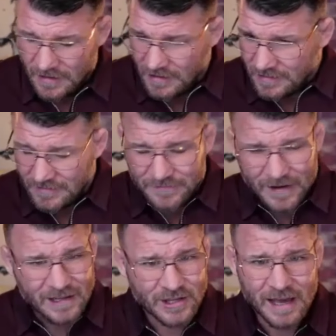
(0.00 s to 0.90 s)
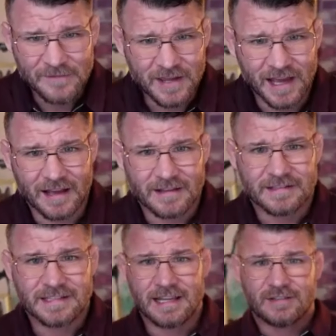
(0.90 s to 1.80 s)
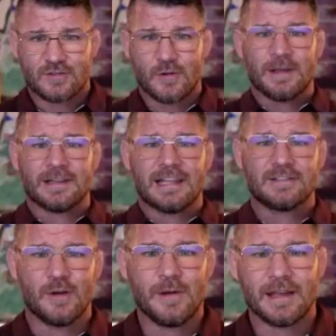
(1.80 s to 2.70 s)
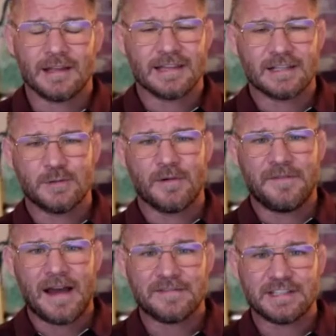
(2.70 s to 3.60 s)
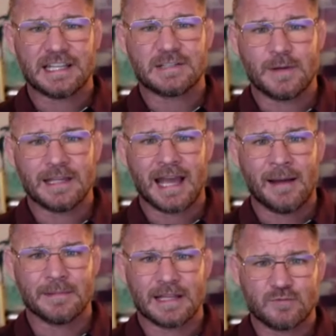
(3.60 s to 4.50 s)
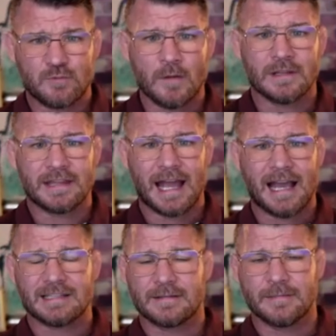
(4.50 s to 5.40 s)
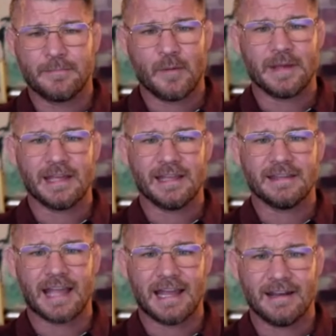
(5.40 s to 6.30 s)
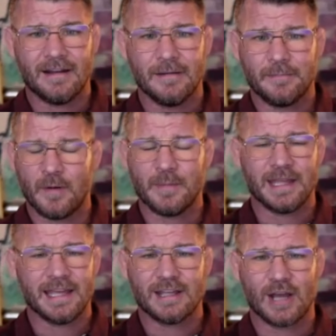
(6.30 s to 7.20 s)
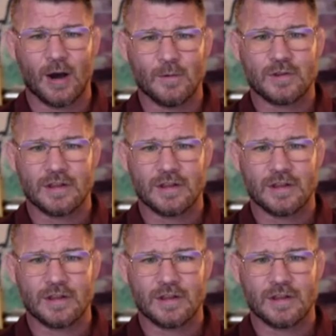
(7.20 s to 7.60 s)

Fight Shavkat. Say, screw it. Let's do it. Let's do a five, six week camp. Let's roll the dice. Put me in, Dana. Put me in, coach.